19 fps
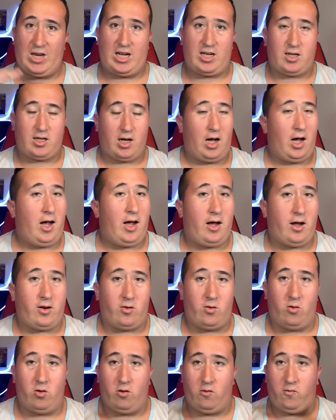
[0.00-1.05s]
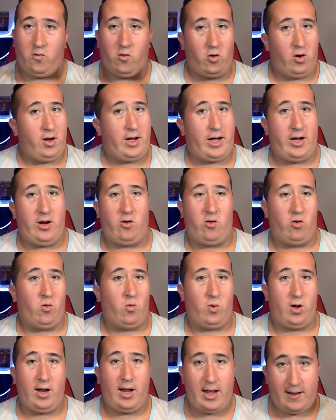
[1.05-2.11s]
COD, or Fortnite, or
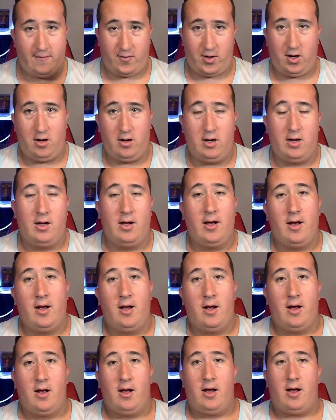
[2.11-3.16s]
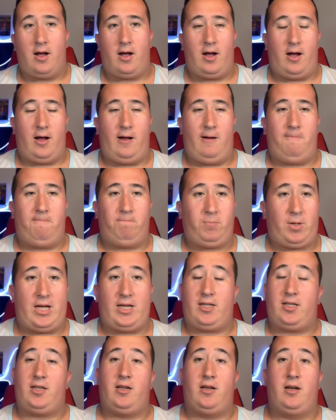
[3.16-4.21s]
whatever.
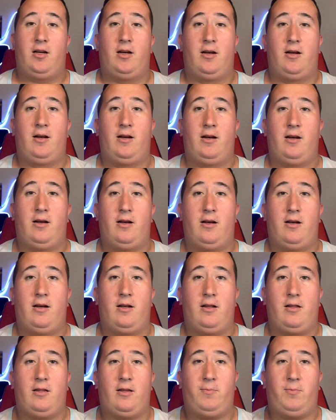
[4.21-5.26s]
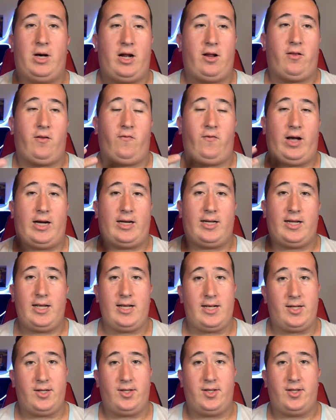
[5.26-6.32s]
But the matter of the fact
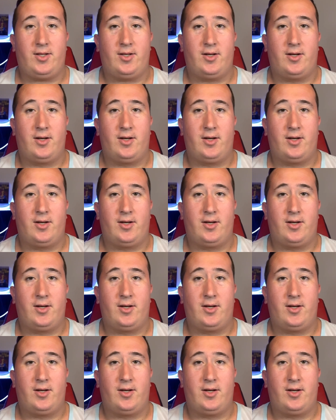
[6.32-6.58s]
is,